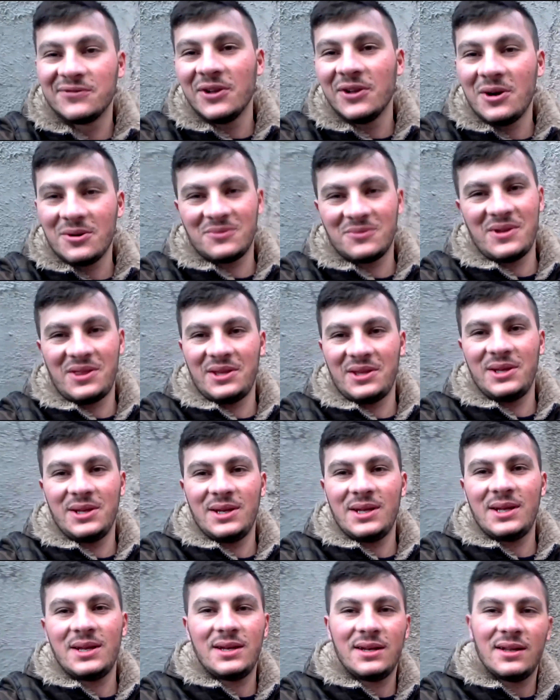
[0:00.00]
vlog with
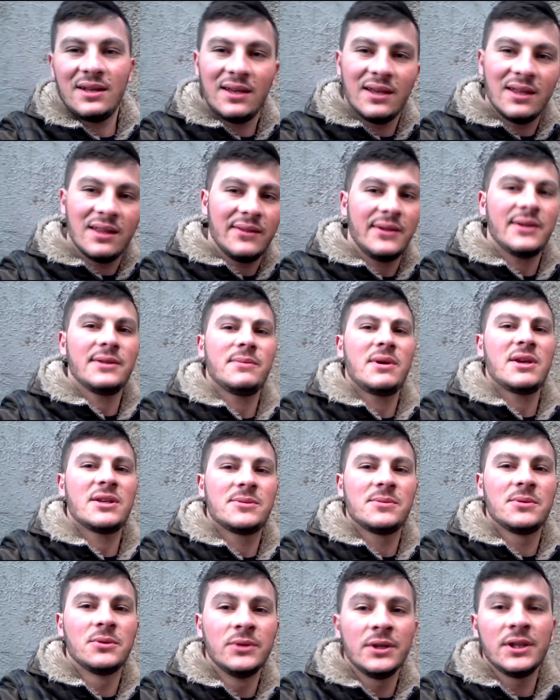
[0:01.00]
it, and that
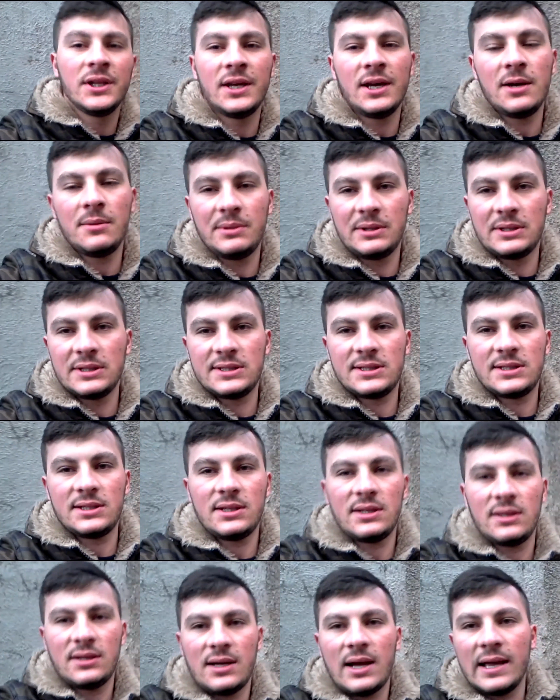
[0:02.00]
makes me really happy because
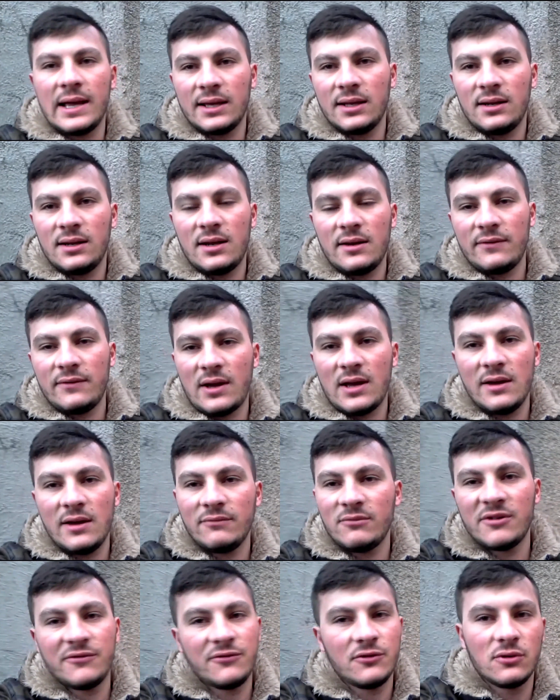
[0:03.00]
I
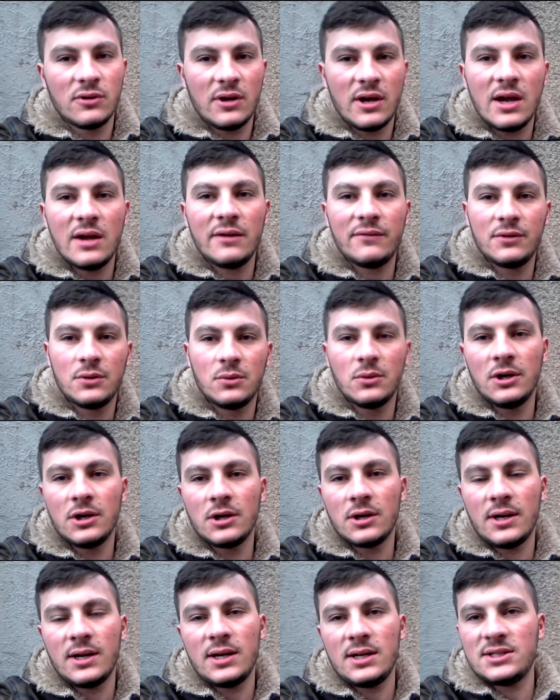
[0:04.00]
have my phone
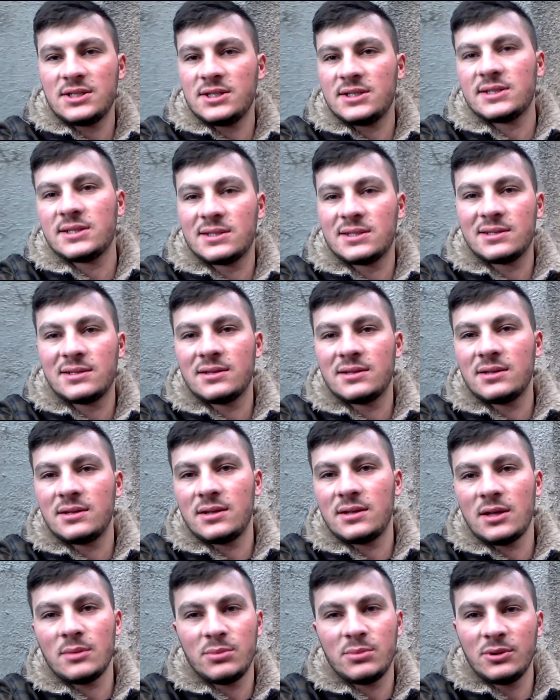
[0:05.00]
everywhere, and I just
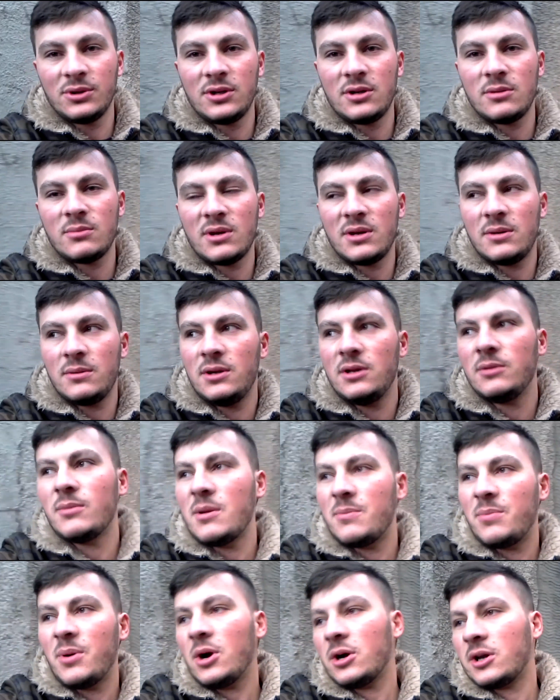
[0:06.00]
can put it in
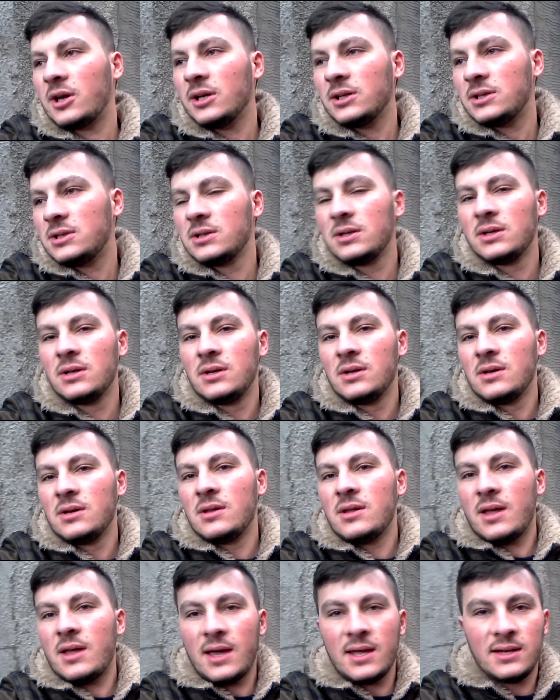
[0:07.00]
my pocket
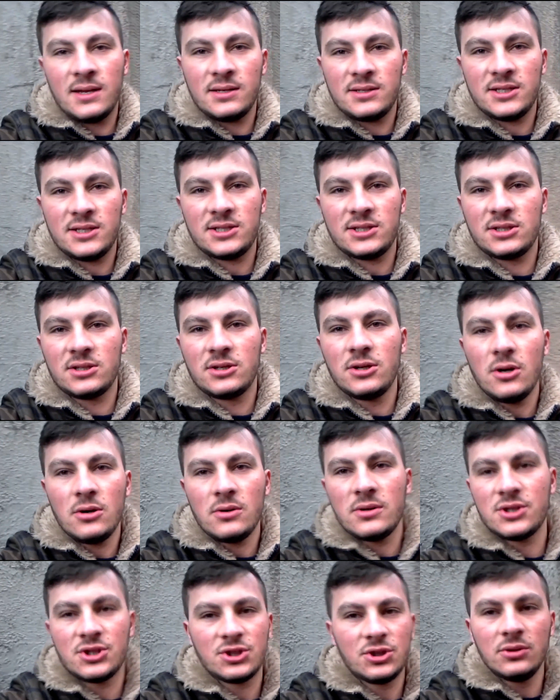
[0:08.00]
and just
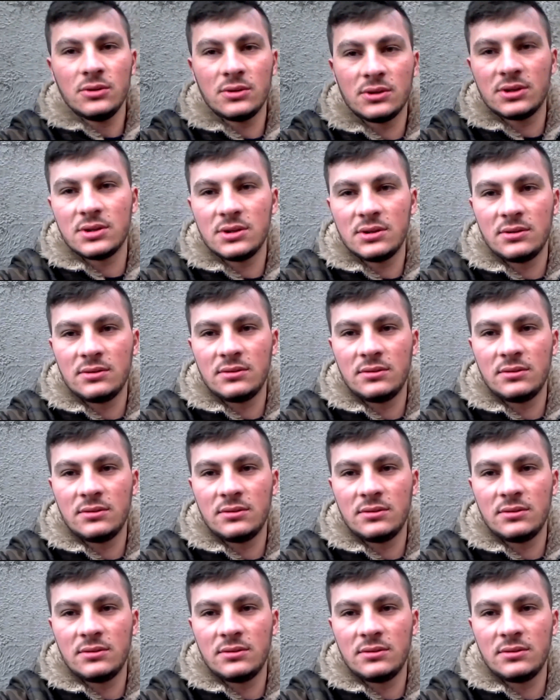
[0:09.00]
go and shoot.